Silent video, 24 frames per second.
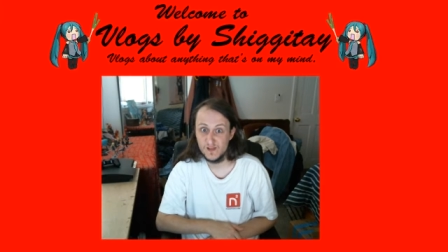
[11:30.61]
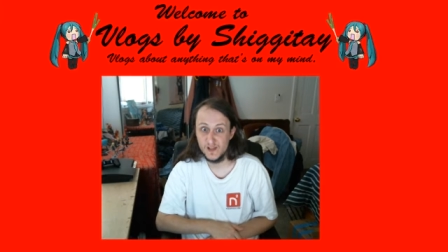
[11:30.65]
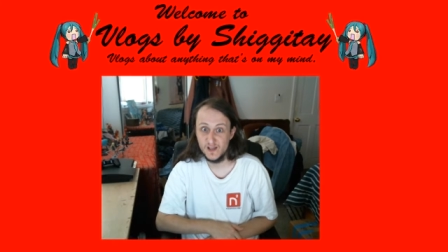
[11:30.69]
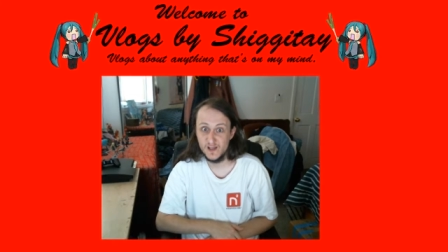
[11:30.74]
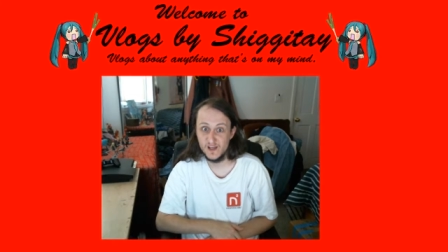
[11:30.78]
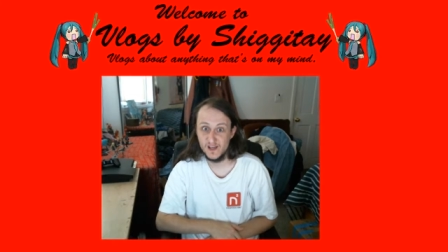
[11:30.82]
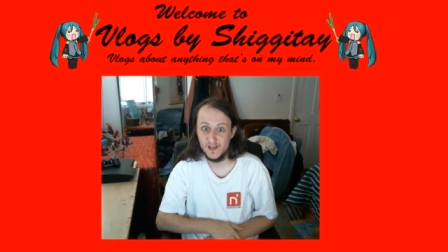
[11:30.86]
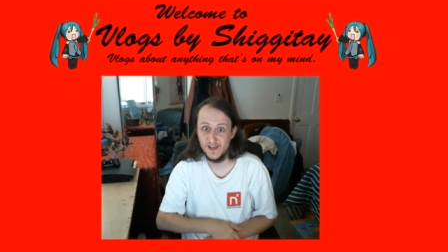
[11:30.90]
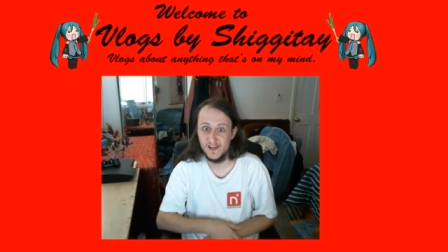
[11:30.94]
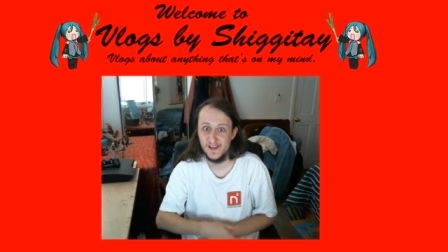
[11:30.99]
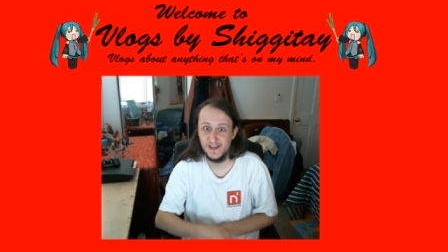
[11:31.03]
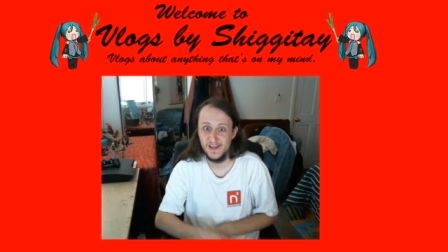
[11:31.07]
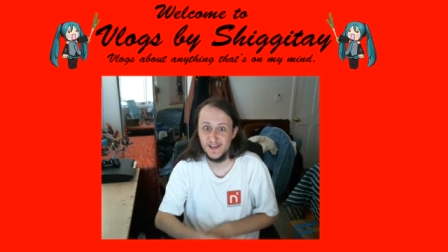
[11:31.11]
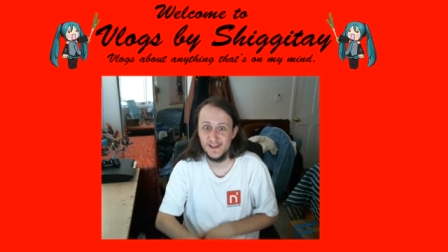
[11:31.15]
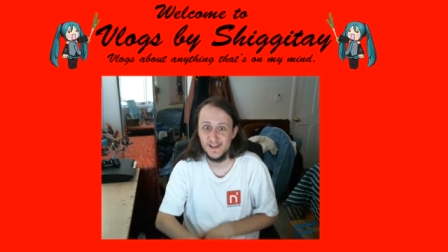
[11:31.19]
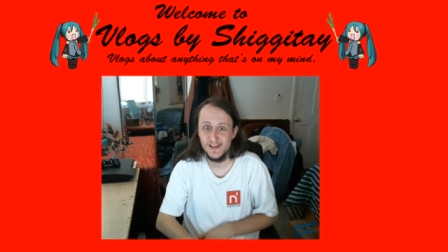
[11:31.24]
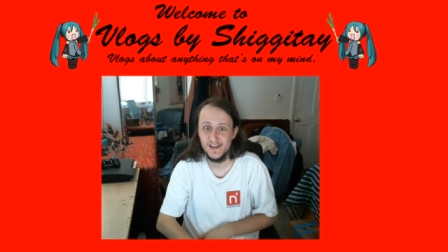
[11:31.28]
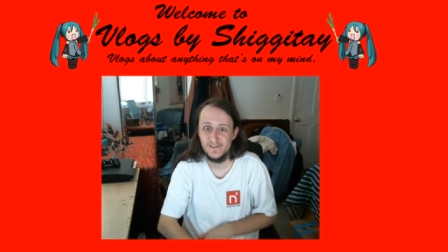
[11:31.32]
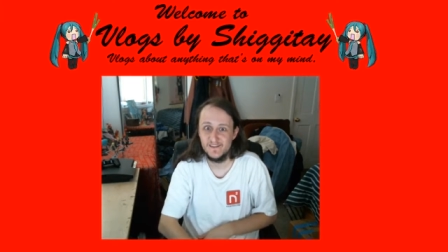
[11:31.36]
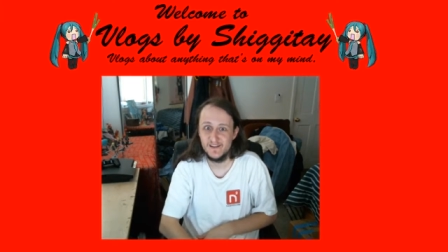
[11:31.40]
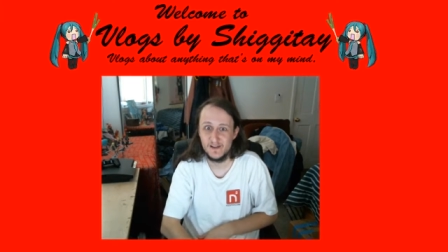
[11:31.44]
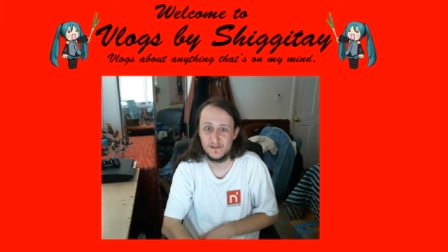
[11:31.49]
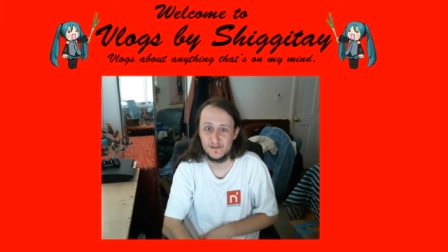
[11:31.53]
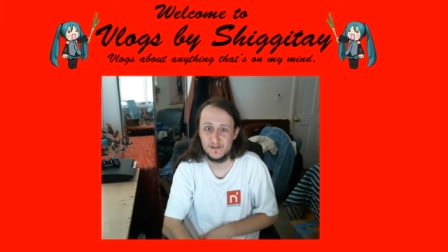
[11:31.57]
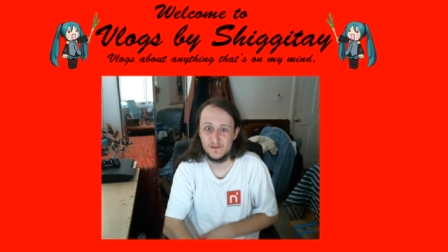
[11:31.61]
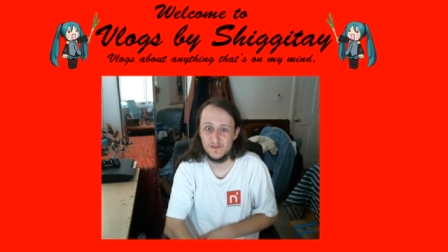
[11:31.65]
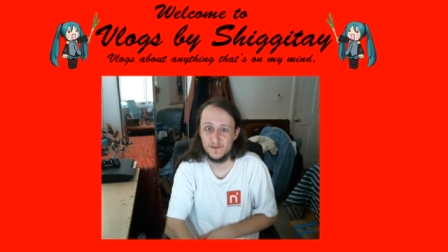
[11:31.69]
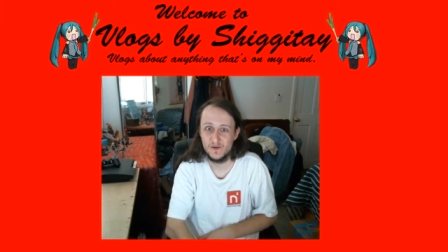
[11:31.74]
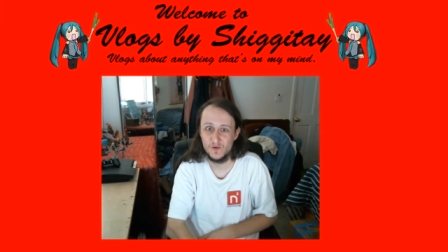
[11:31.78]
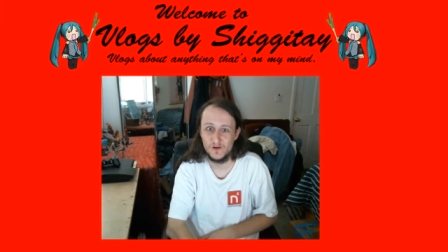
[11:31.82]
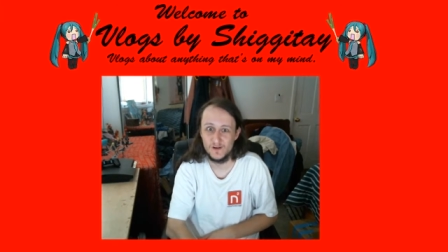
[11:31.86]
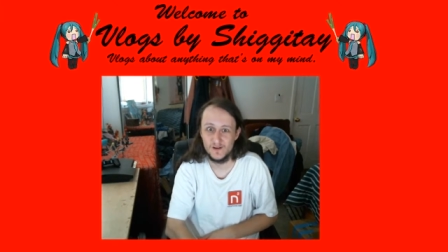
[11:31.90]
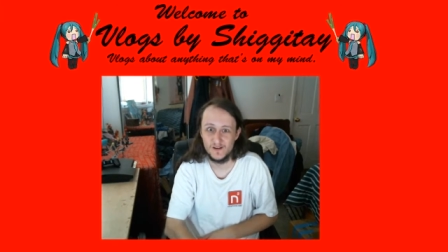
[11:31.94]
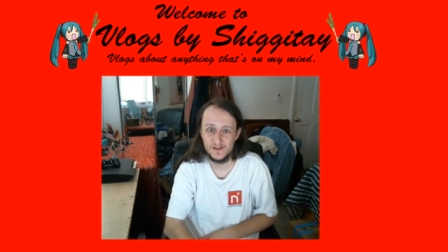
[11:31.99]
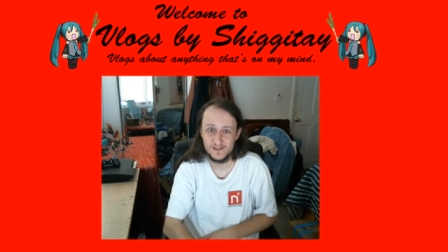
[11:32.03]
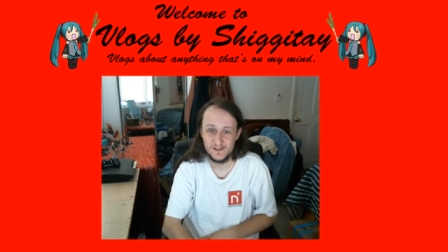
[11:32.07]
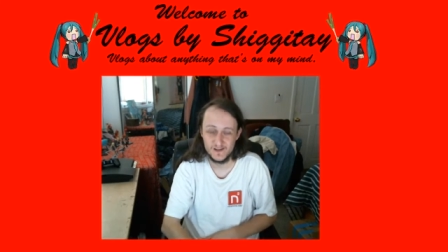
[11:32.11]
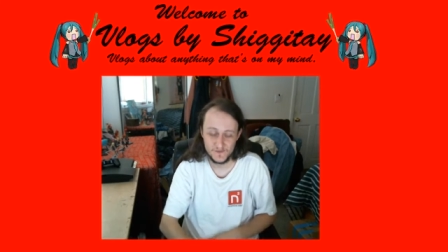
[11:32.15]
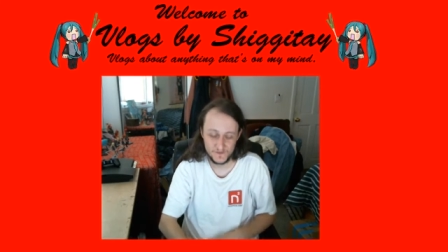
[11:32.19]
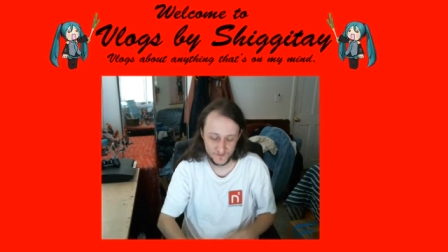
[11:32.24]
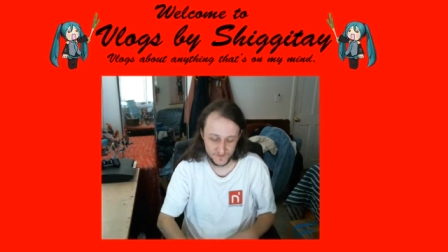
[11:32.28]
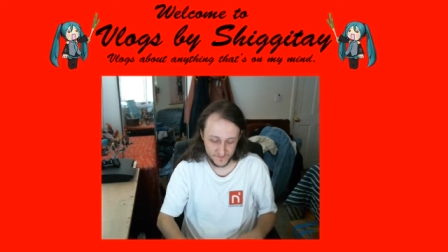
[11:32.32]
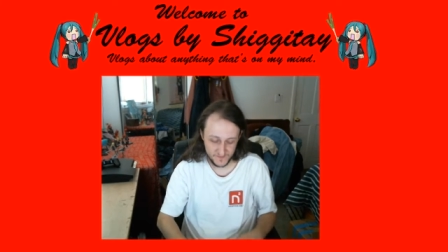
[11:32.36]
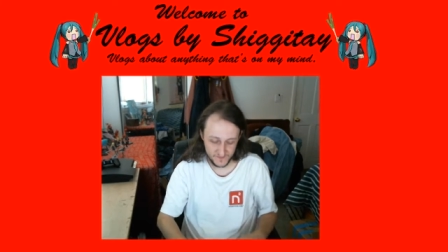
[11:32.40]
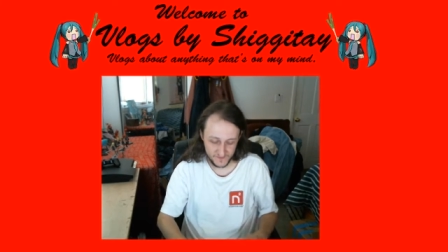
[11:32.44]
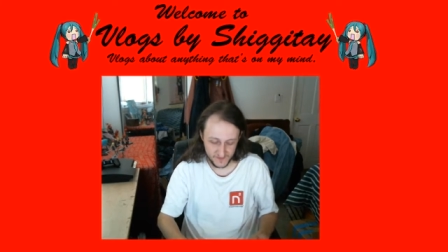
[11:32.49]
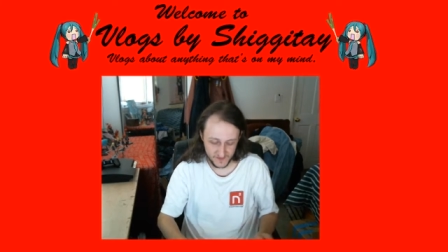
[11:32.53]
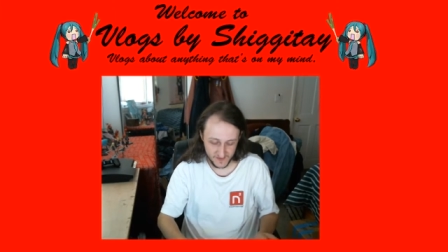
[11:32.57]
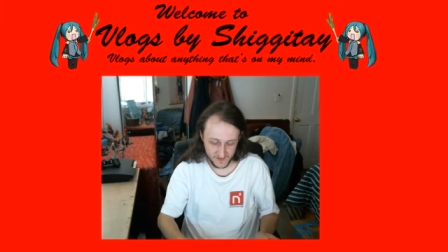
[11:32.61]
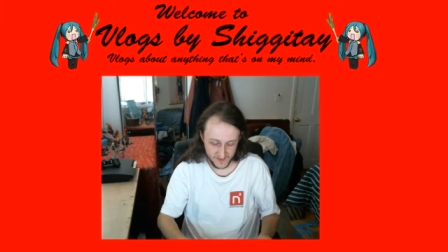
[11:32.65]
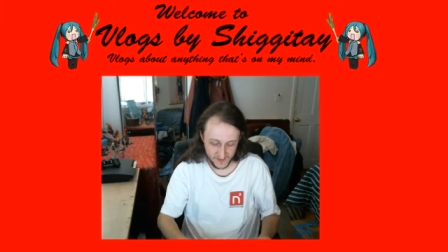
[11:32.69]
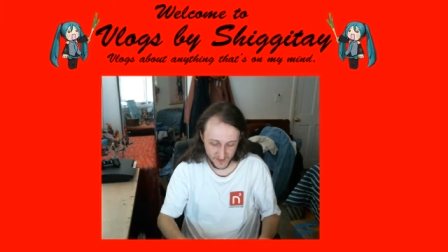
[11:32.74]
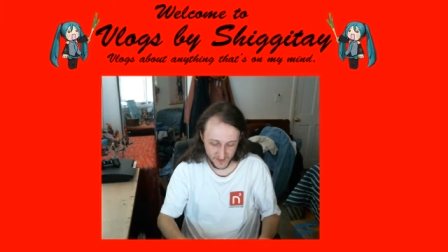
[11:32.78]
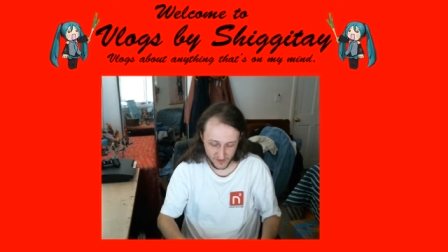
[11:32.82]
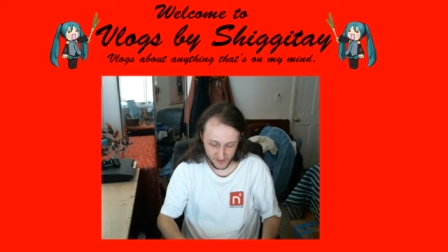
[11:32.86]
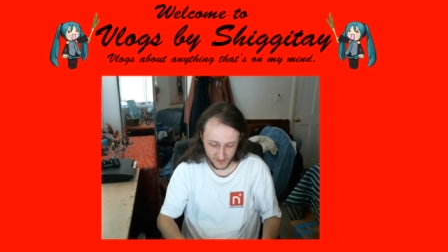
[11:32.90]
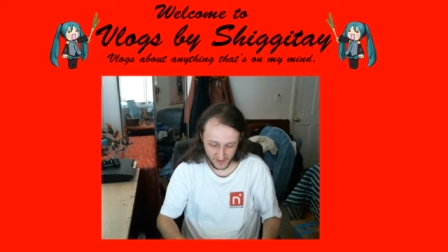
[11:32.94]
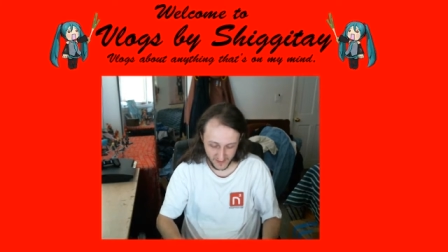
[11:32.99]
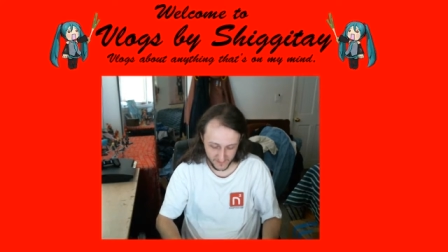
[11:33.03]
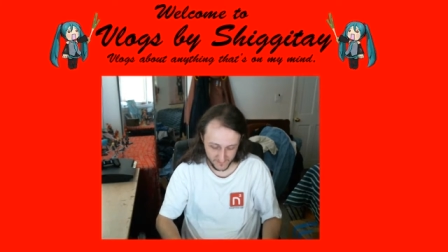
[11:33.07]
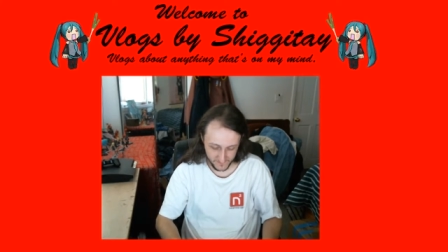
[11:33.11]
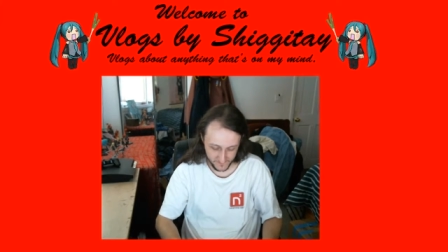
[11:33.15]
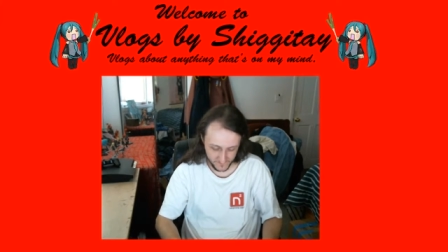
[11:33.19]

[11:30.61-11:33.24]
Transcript: If that's even a word. Alright.